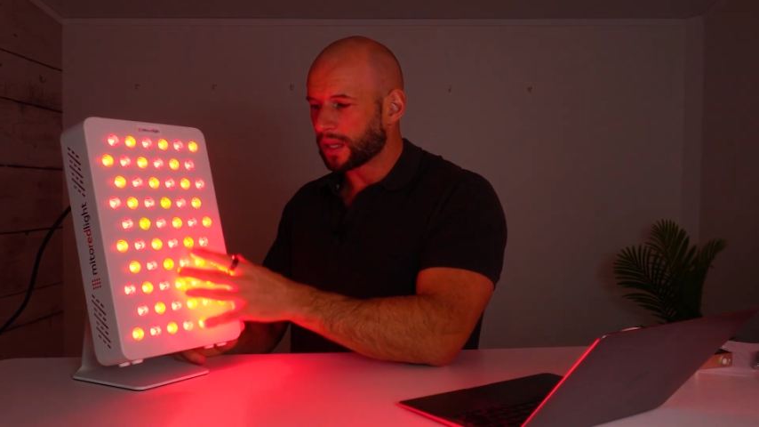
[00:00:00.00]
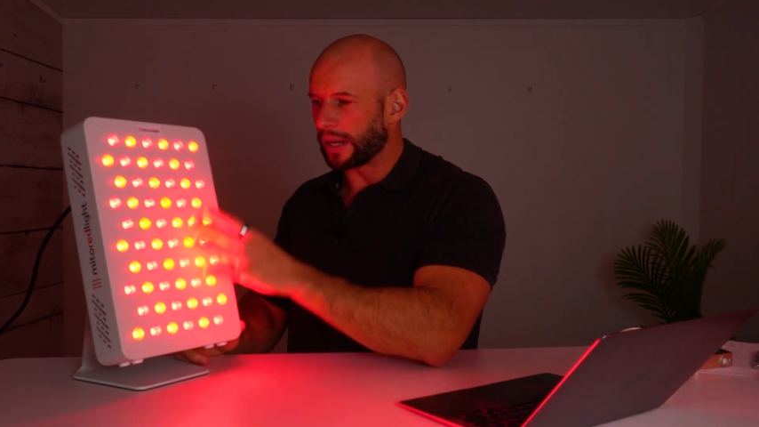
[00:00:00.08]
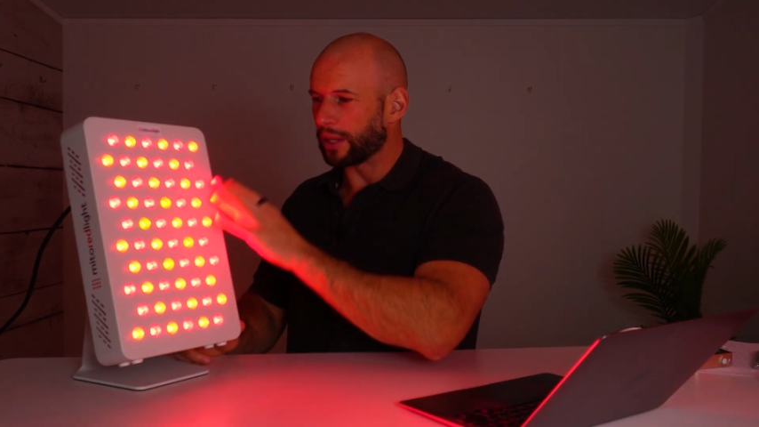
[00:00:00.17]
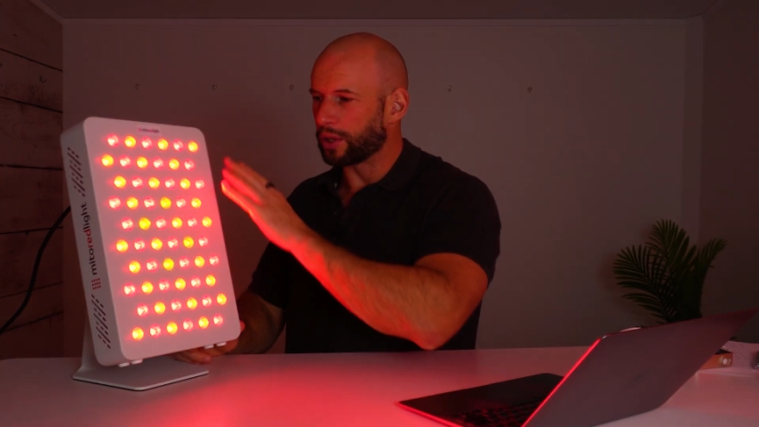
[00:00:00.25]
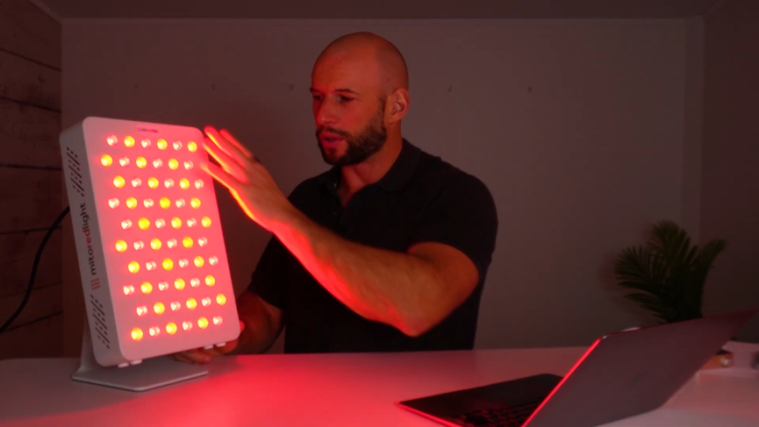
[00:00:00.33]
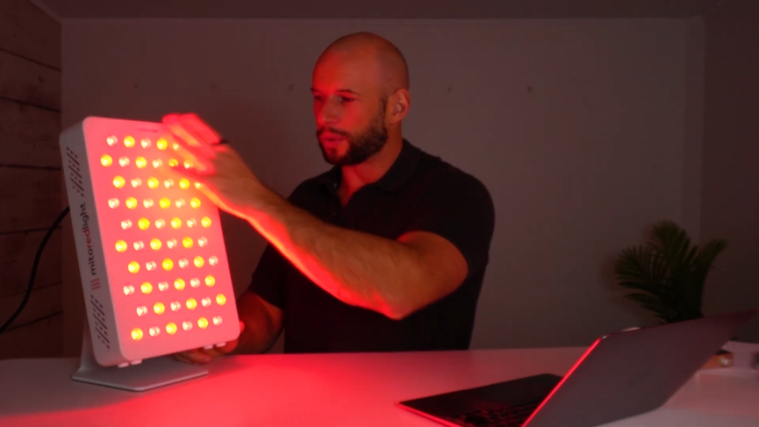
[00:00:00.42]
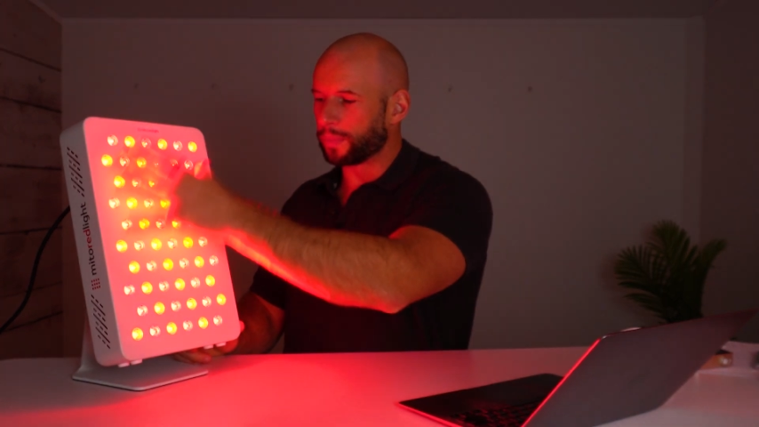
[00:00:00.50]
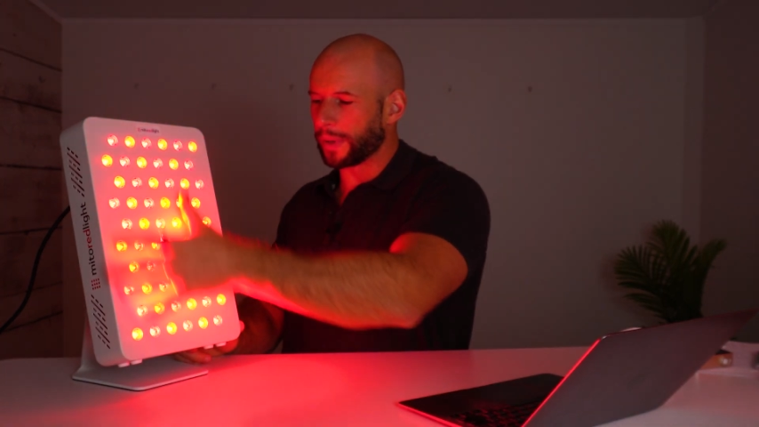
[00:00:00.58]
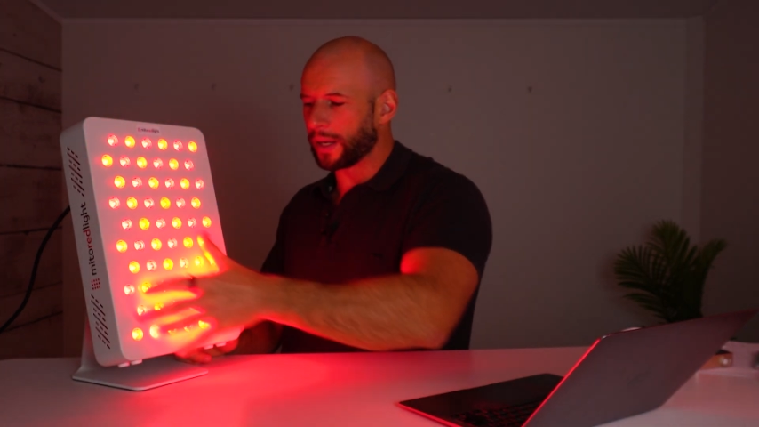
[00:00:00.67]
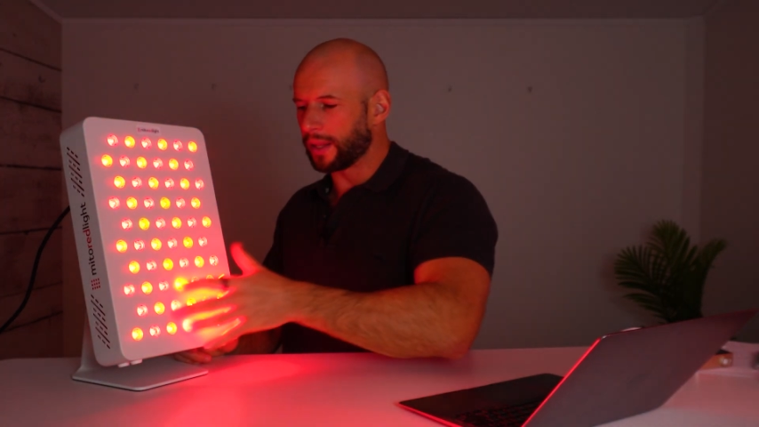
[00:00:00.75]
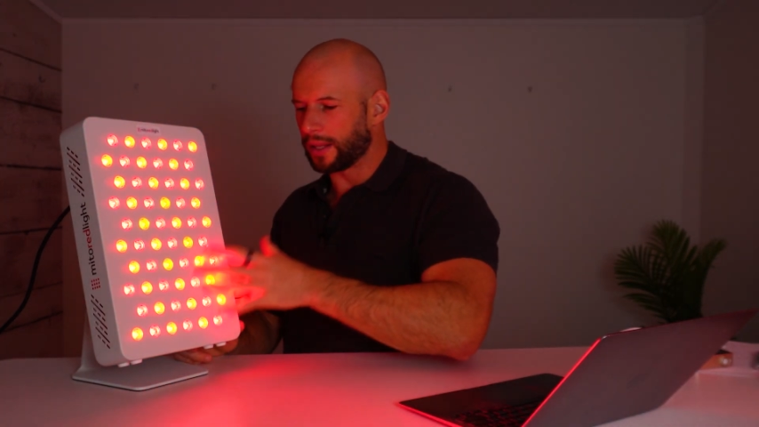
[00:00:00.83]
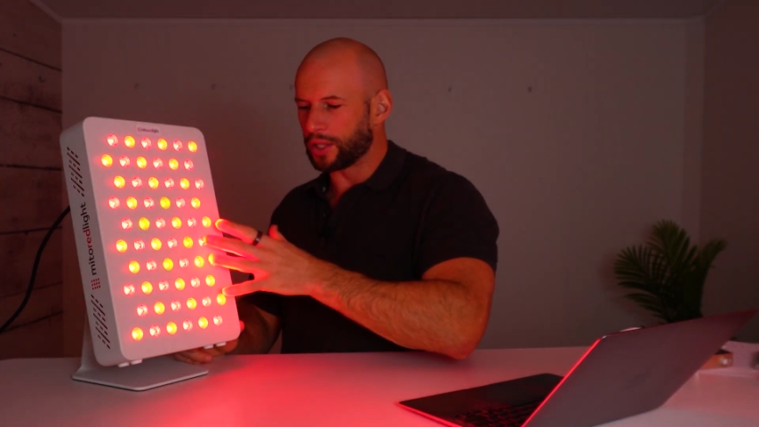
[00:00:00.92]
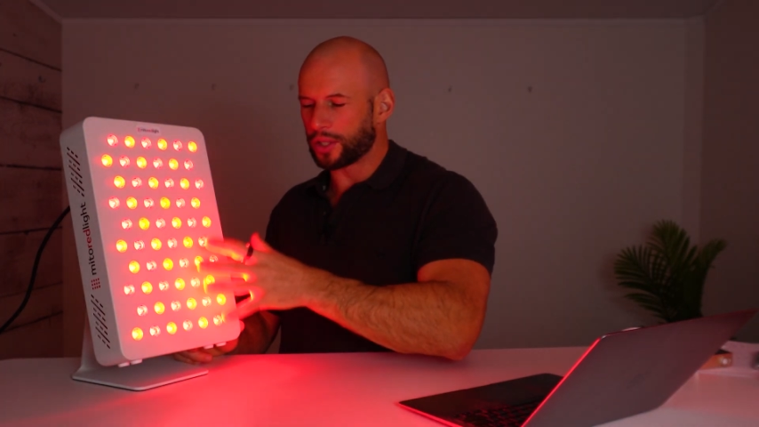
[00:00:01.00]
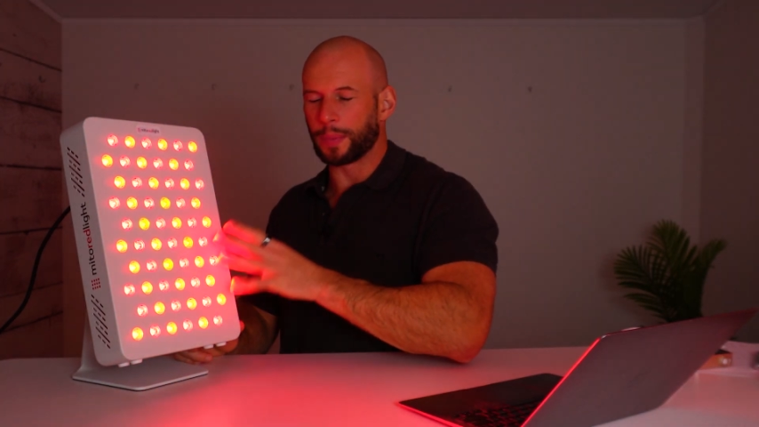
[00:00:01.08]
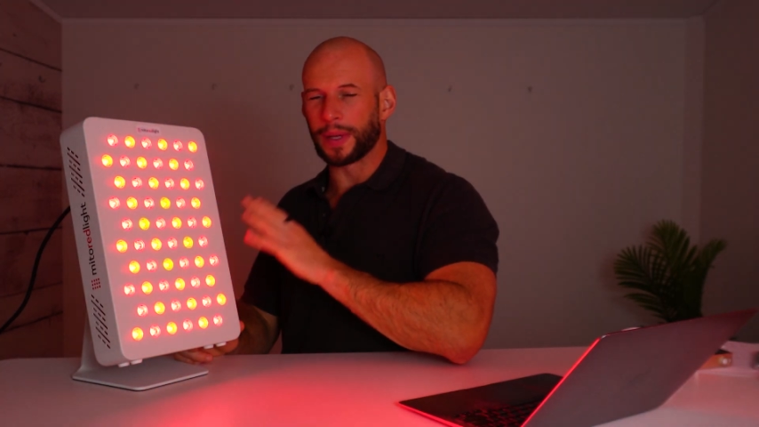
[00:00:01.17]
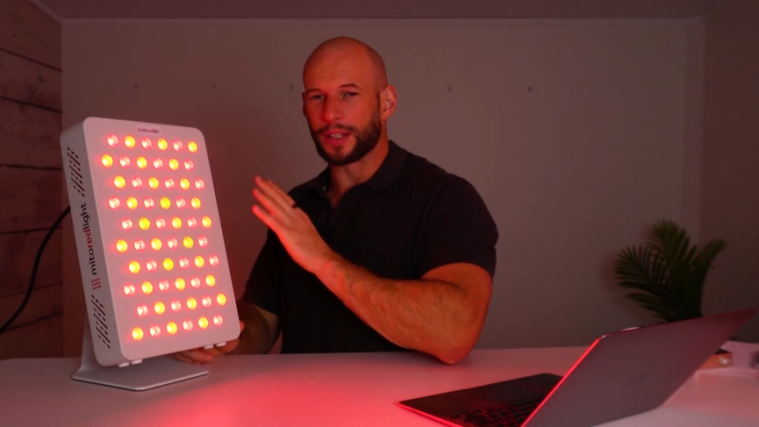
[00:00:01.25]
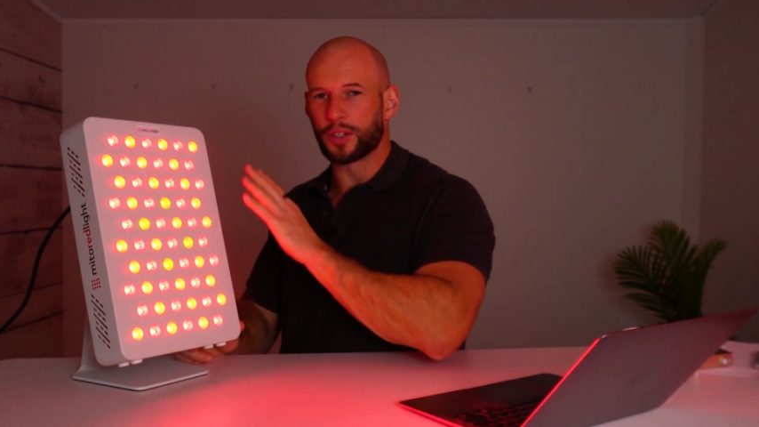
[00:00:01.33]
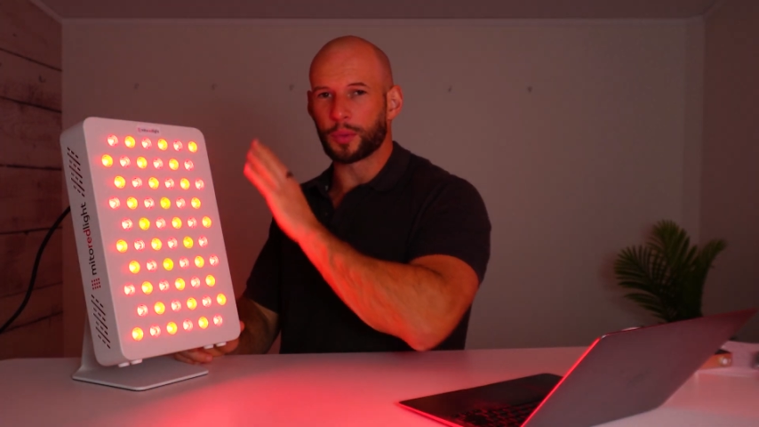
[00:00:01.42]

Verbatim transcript: and a goal better than just being